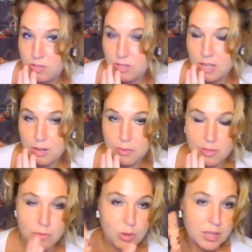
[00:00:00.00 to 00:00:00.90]

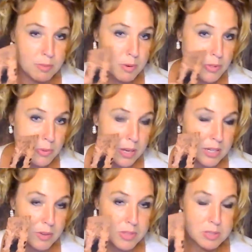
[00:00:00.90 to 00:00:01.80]
the fork in the road. Do I
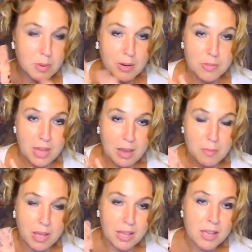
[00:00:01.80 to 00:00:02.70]
go this way or that
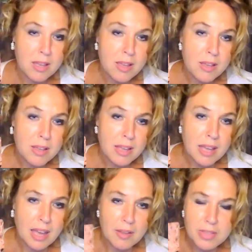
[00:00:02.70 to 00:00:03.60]
way?
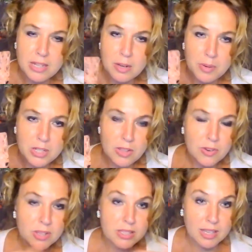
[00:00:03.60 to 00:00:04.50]
How they know each other
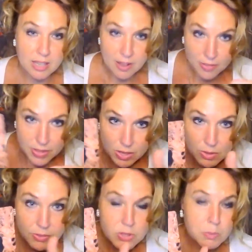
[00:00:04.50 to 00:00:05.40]
is like the
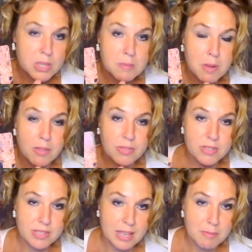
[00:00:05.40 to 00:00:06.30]
universe put them on the
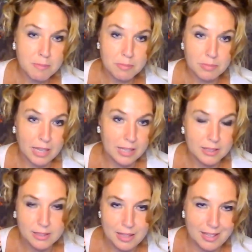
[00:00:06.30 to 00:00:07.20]
same, like,
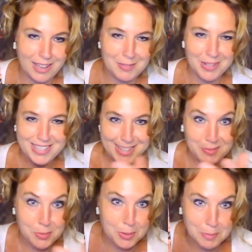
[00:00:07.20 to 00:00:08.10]
I want to say
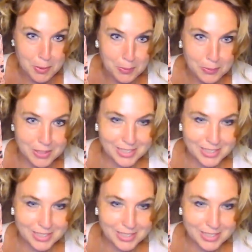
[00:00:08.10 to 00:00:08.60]
wormhole.